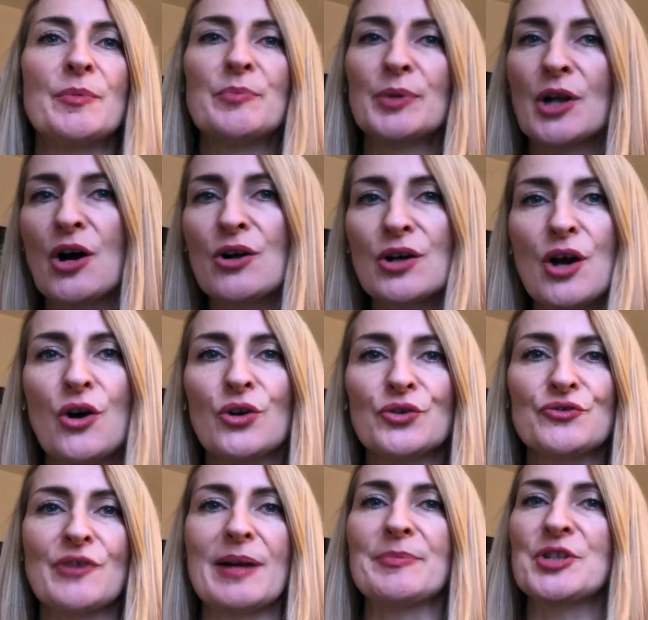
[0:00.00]
a blog
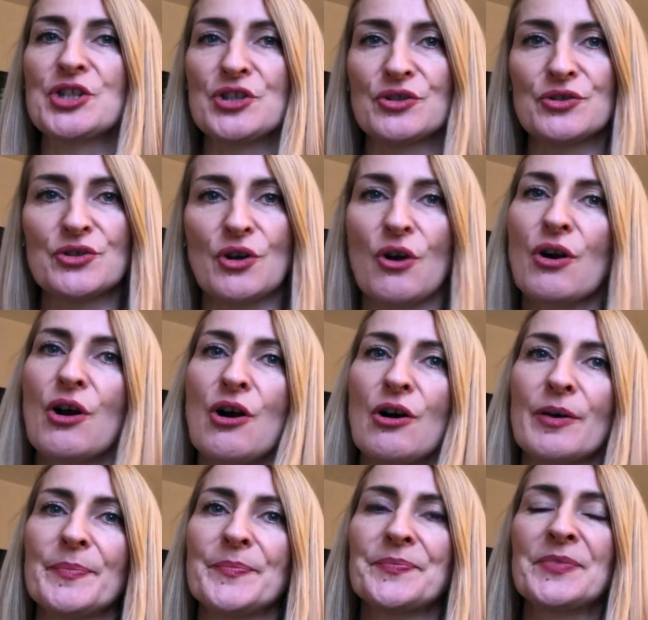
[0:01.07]
called
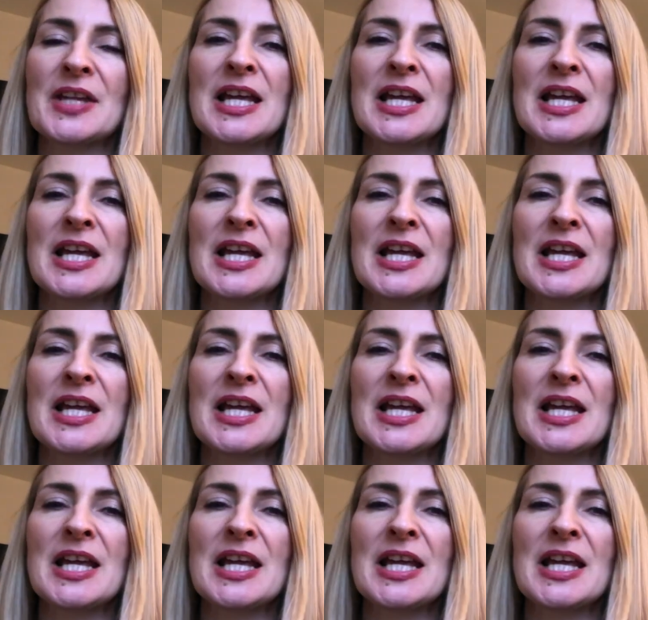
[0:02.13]
raptitude.com.